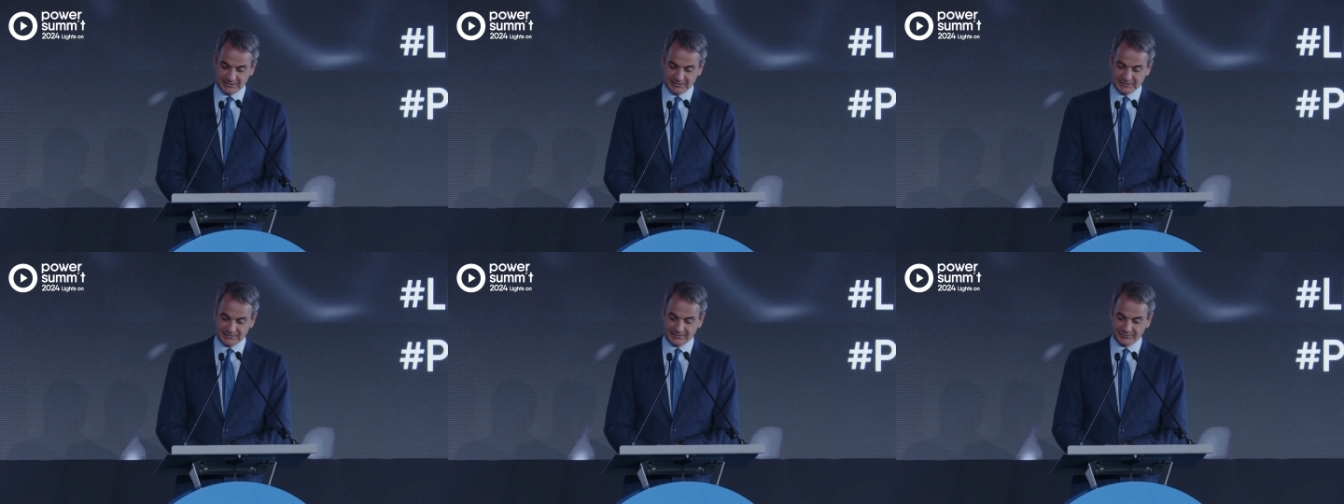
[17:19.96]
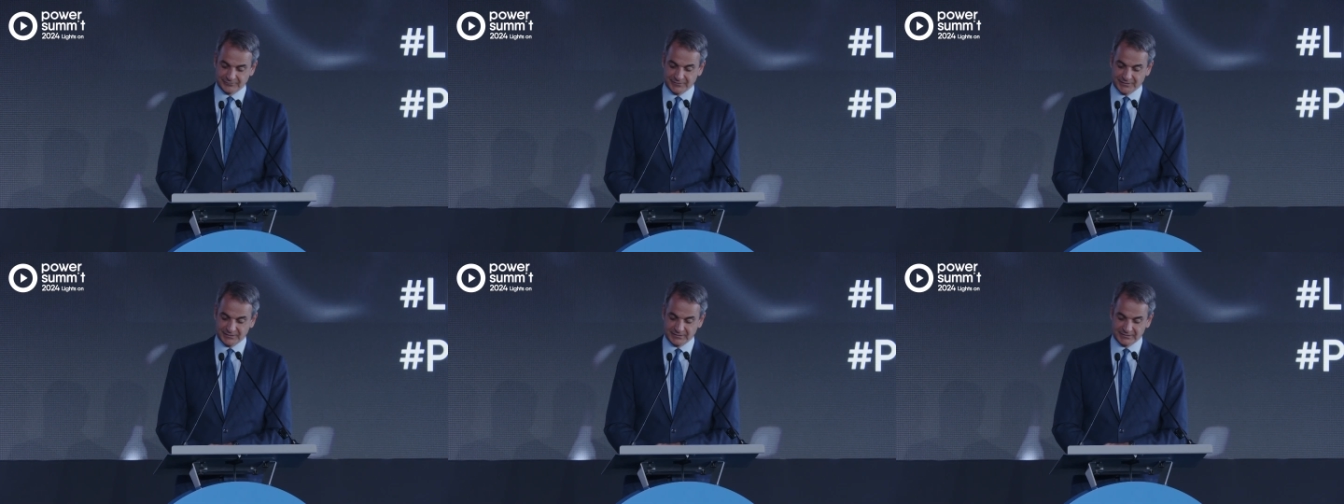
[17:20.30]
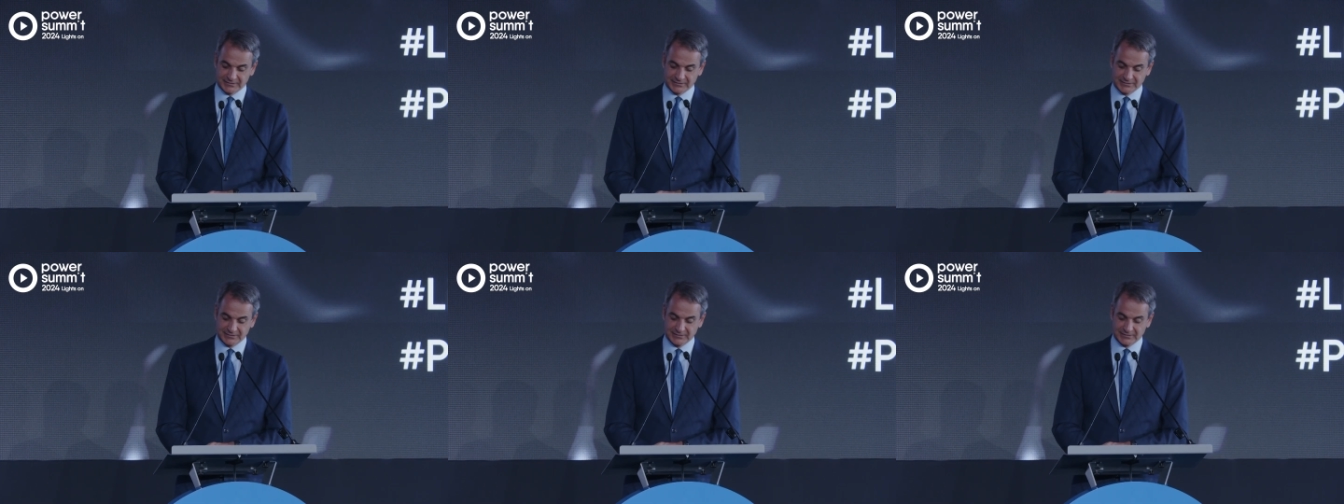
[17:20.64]
defend,
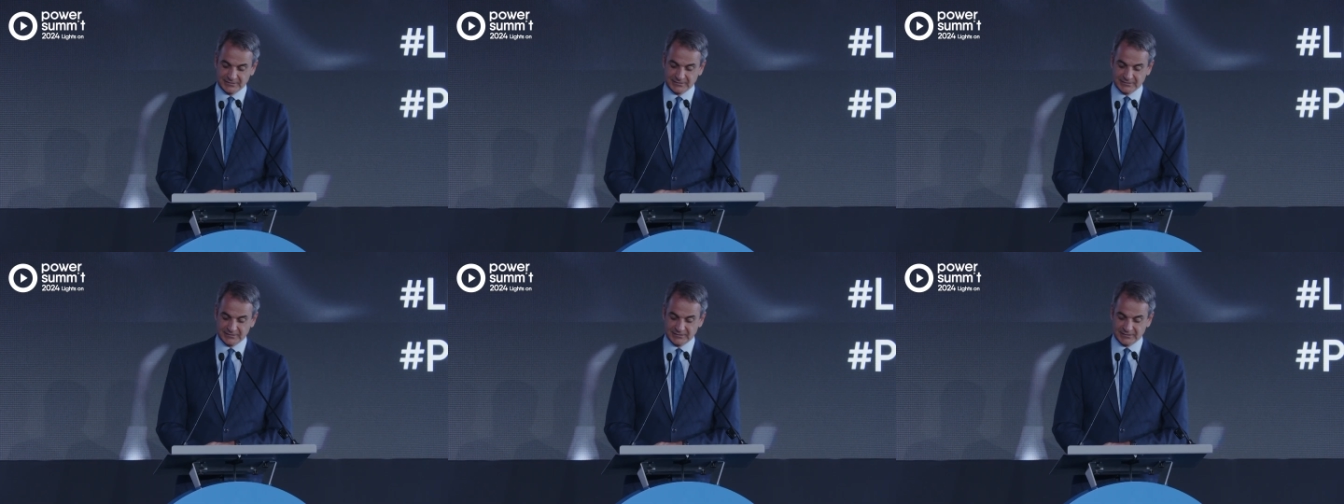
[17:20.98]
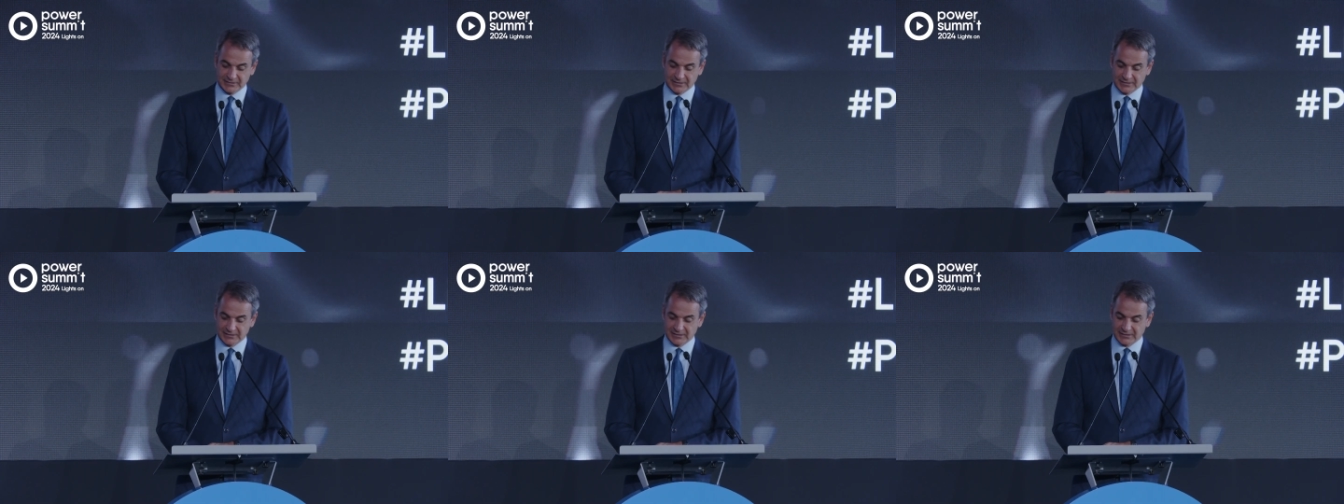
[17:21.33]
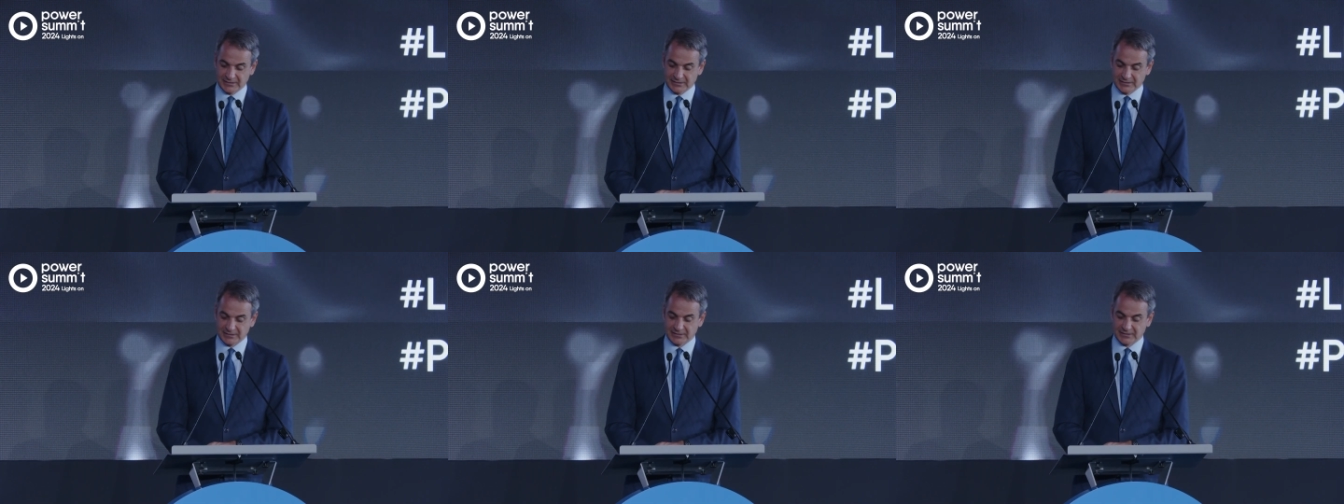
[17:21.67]

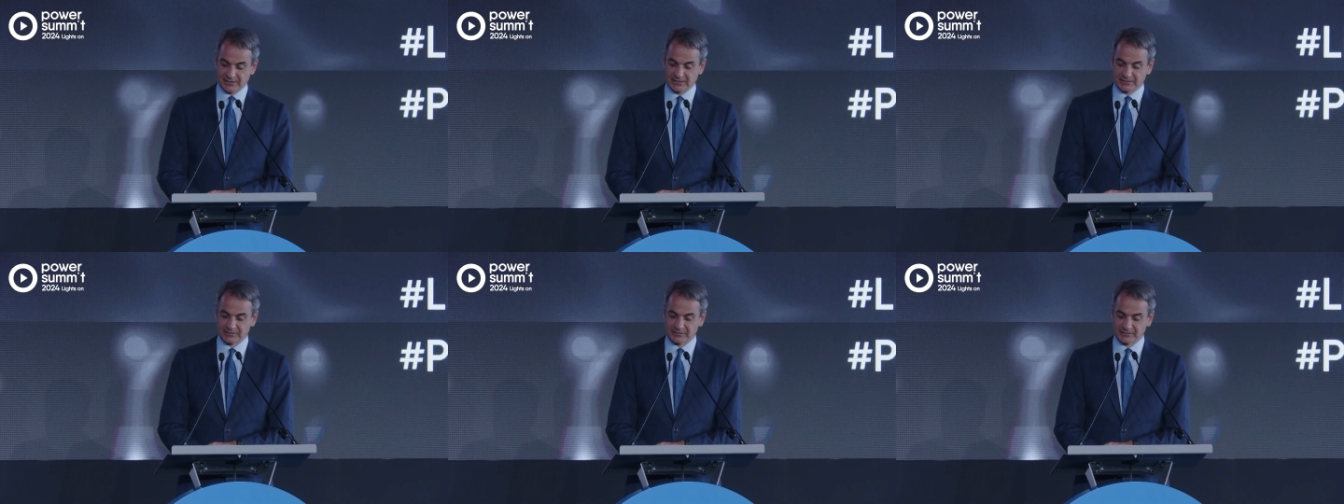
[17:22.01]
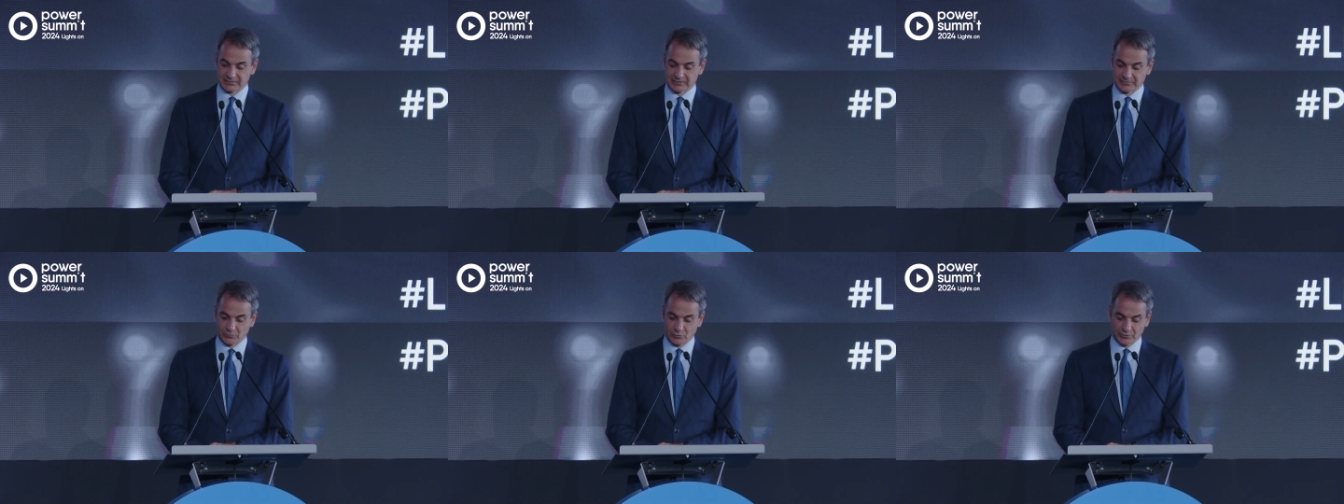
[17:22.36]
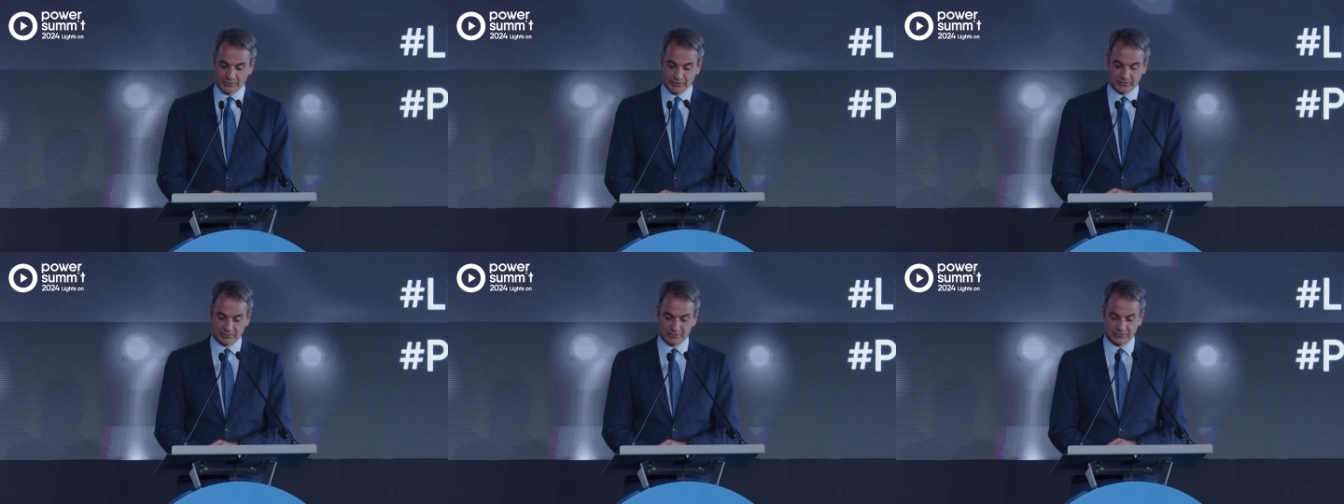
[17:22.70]
and more
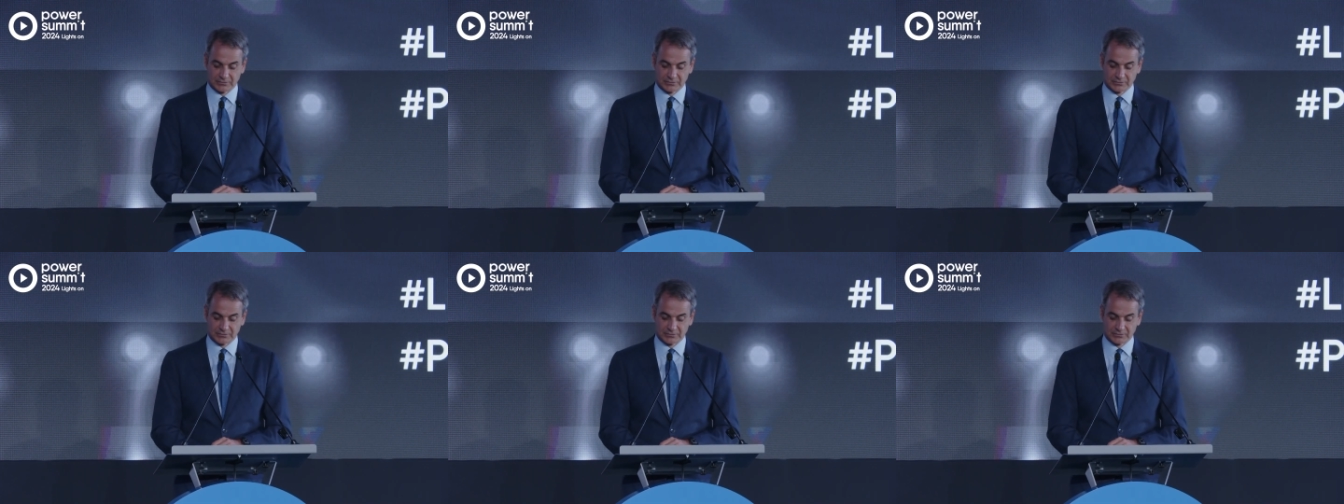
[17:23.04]
than